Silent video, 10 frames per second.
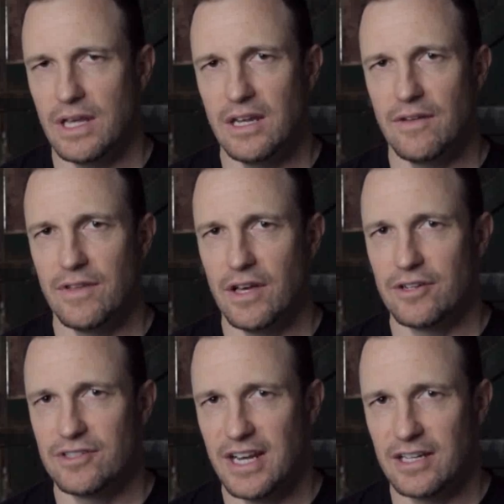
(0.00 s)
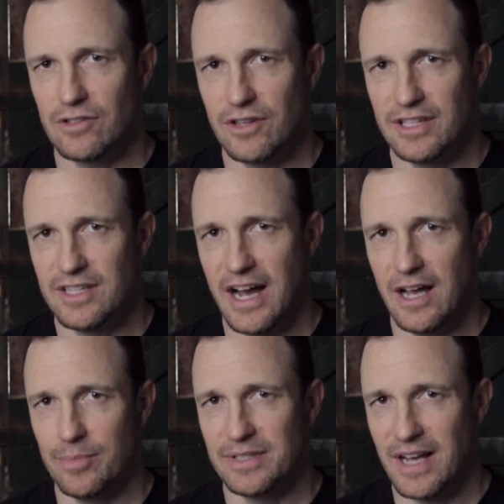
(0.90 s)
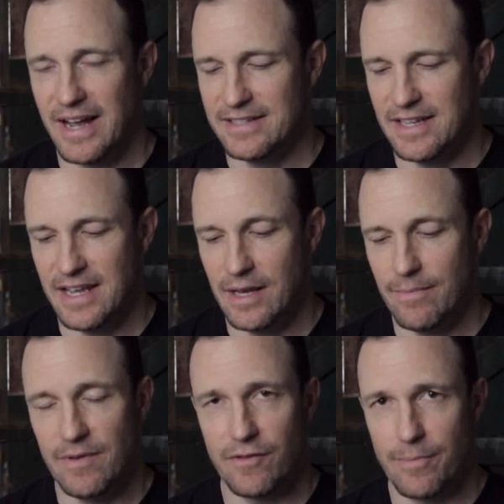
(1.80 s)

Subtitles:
Any of the other settings on the dial besides M